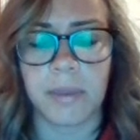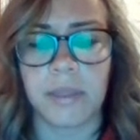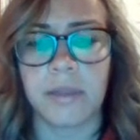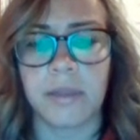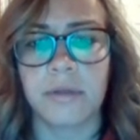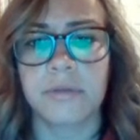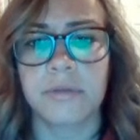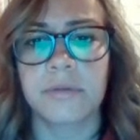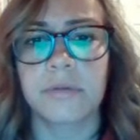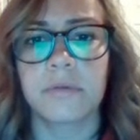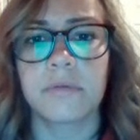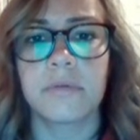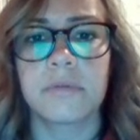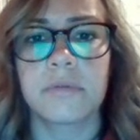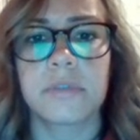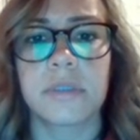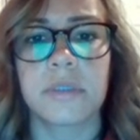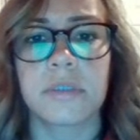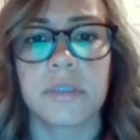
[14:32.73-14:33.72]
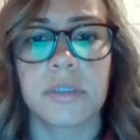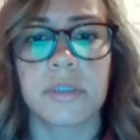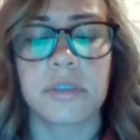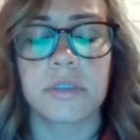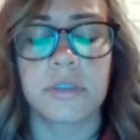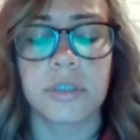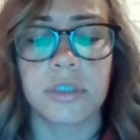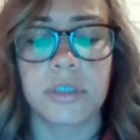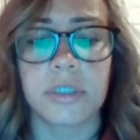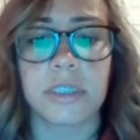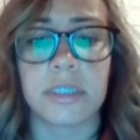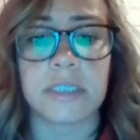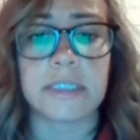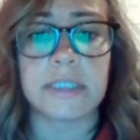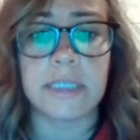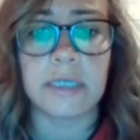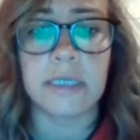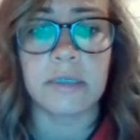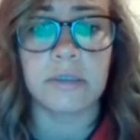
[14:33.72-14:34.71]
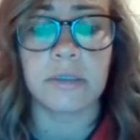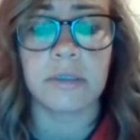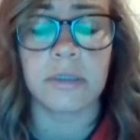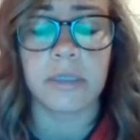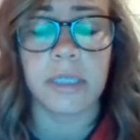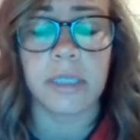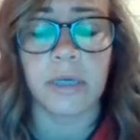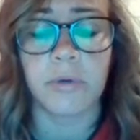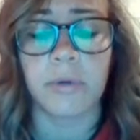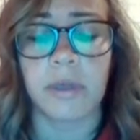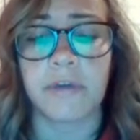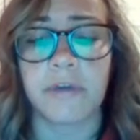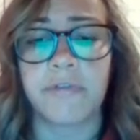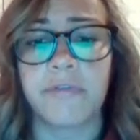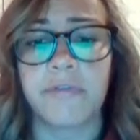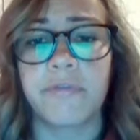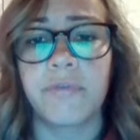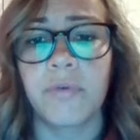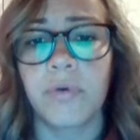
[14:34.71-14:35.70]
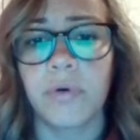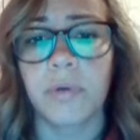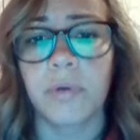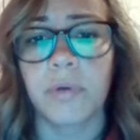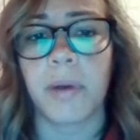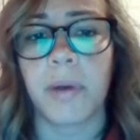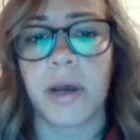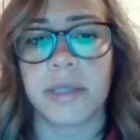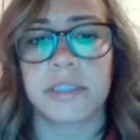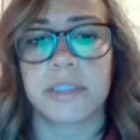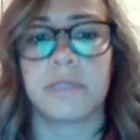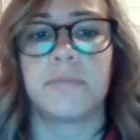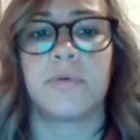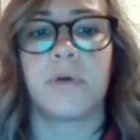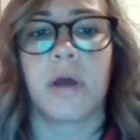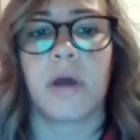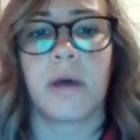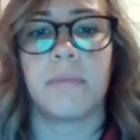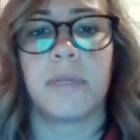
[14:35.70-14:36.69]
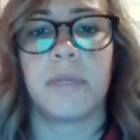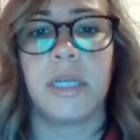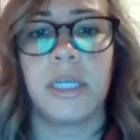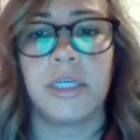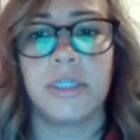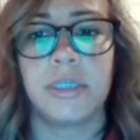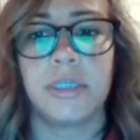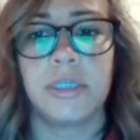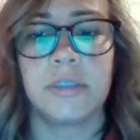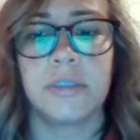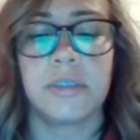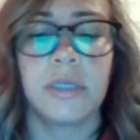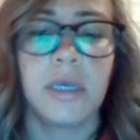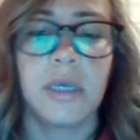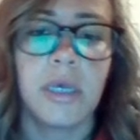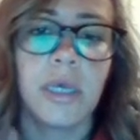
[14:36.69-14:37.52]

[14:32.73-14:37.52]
And since it's just a single allele, we have 4 possible combinations,